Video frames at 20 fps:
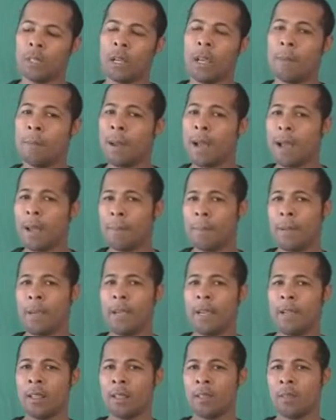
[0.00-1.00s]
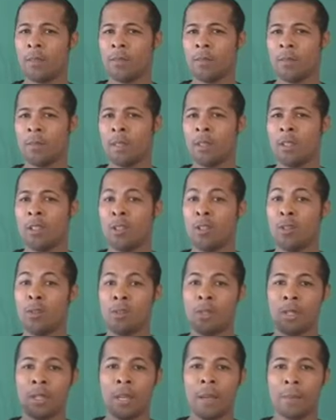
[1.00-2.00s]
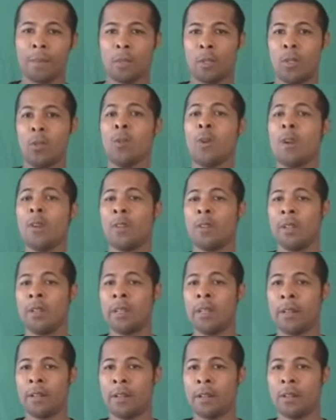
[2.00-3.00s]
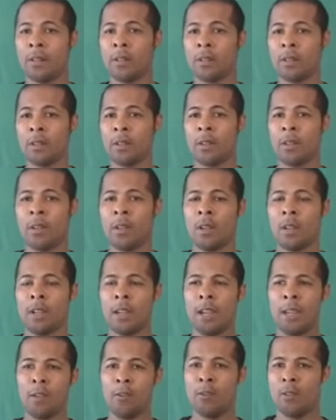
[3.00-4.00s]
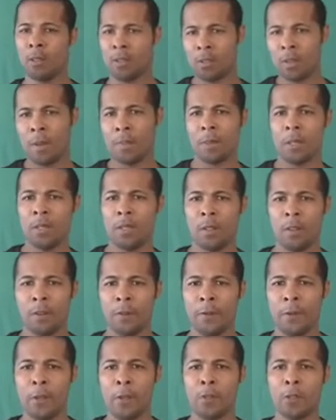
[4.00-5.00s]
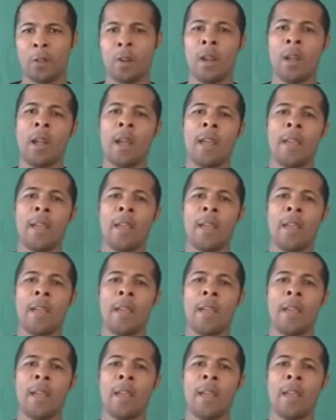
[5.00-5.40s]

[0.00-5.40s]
in my opinion, since you skipped 200 years and you just jumped into the future,